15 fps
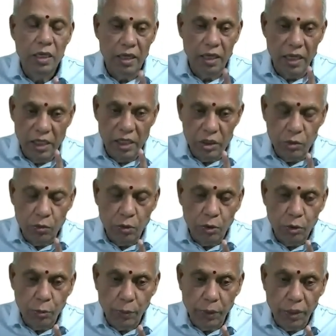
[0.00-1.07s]
A is equal
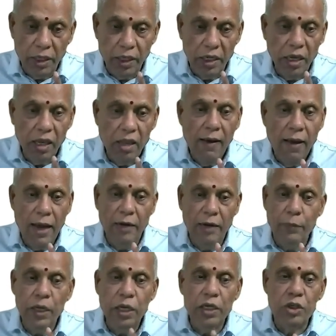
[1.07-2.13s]
to B and
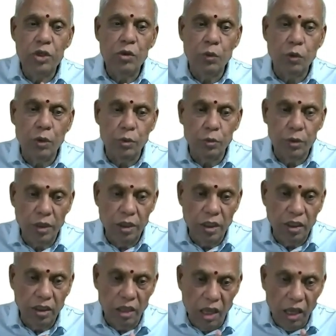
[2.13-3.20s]
B is equal to
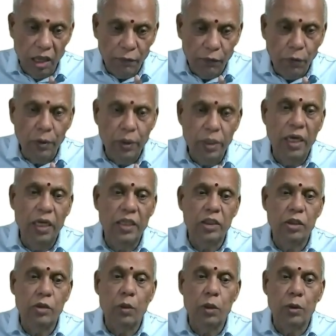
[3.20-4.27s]
C. Therefore, A
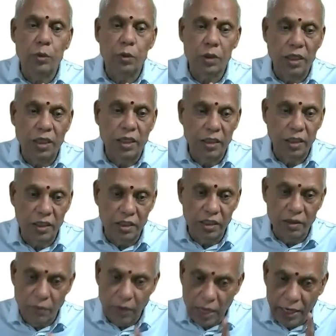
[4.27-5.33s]
is equal to C. This is
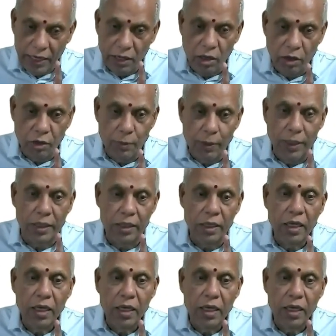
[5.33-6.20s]
a valid argument.